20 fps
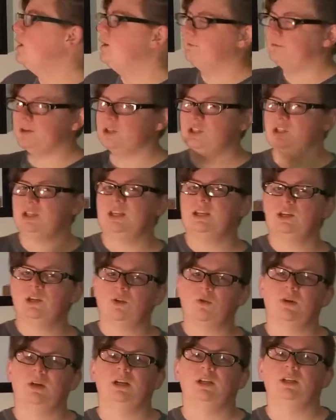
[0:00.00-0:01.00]
First thing
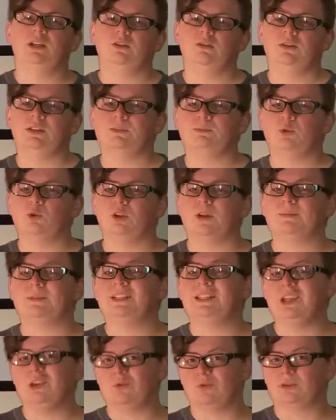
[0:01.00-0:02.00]
you want to do is pull up
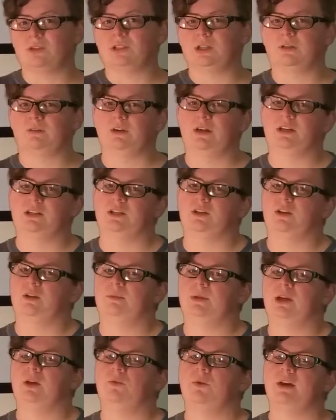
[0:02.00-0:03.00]
SQL Server. It's going to
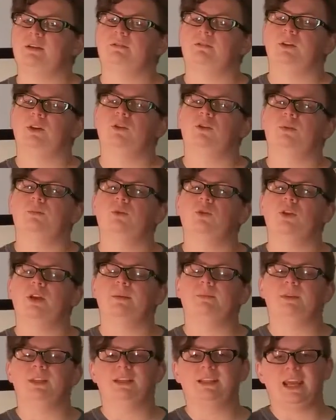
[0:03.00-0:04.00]
be a way for you to pull
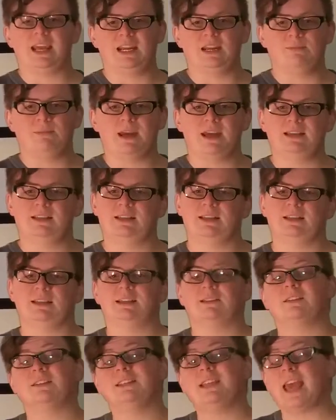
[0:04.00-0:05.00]
up the databases
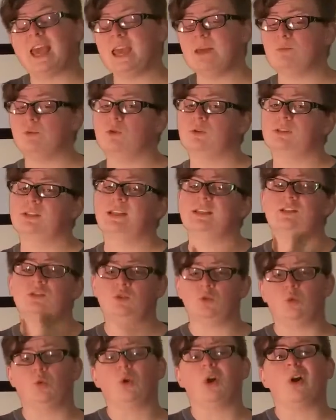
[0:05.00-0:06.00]
and the tables that
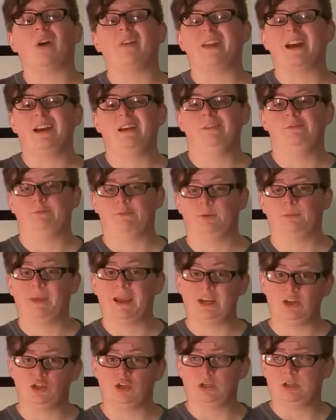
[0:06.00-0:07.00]
store all that
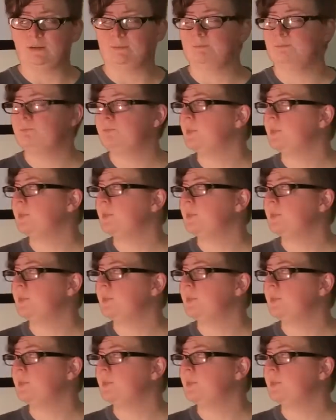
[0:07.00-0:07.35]
information.